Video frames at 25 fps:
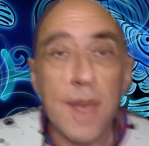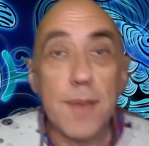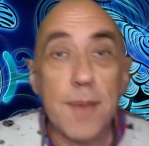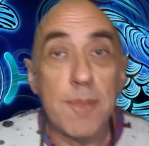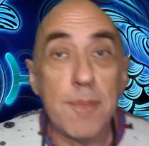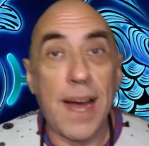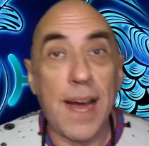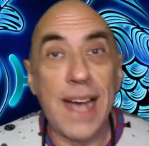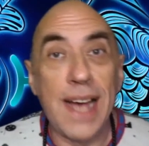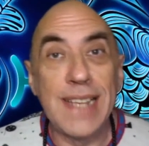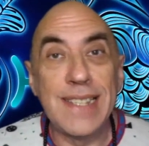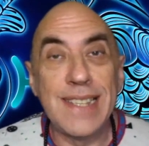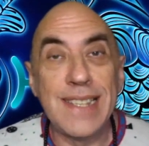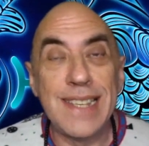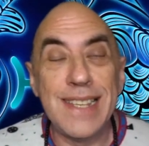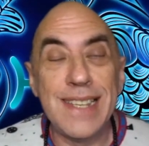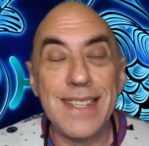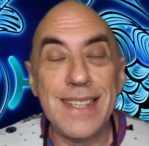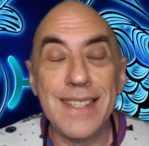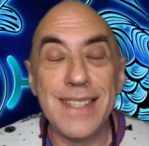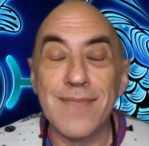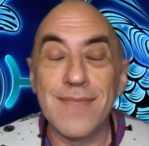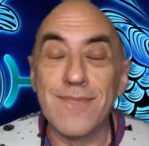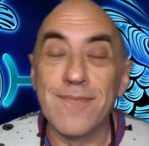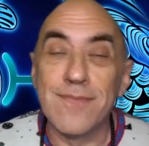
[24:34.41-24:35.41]

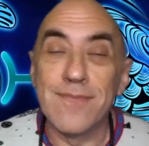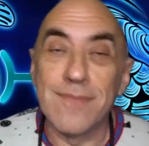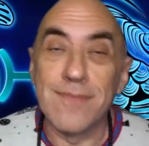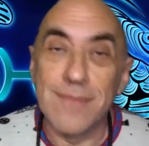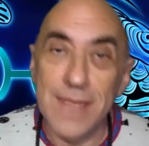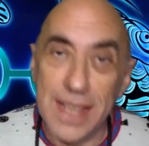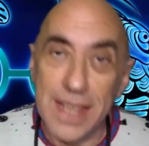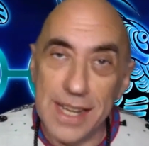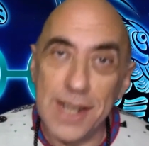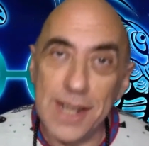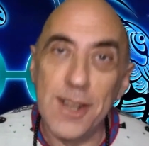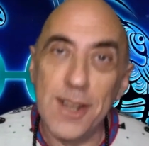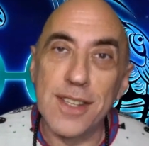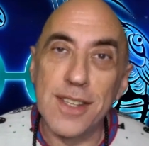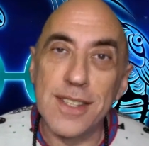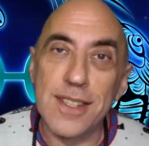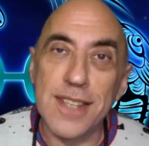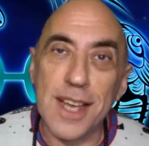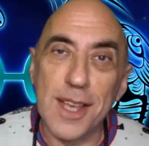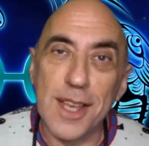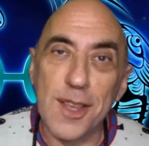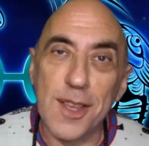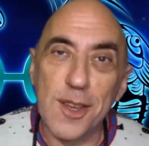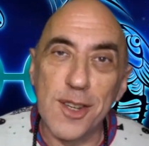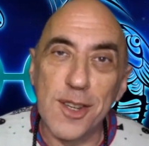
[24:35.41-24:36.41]
Pisces, it looks
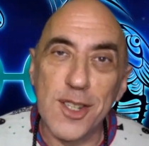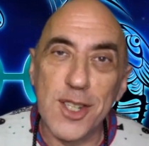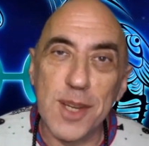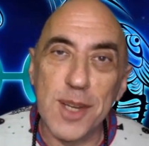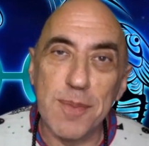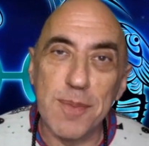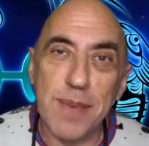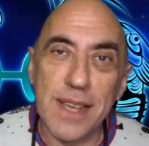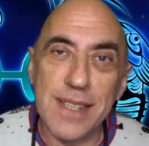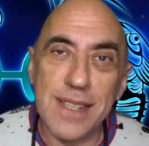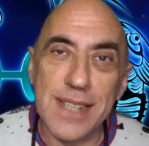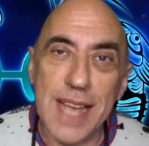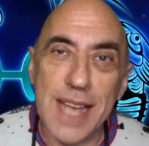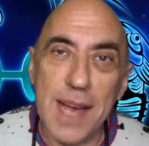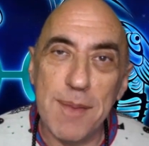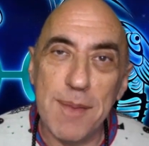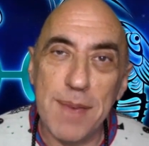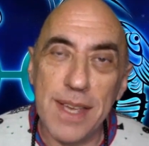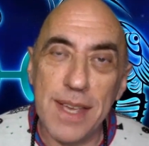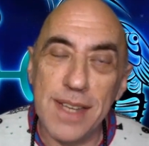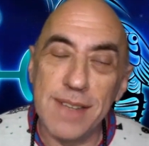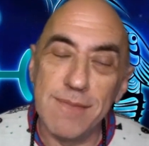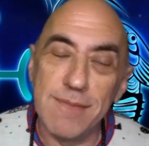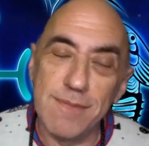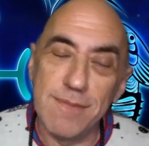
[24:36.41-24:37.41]
like your ship has come
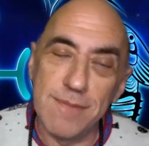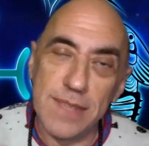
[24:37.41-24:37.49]
in.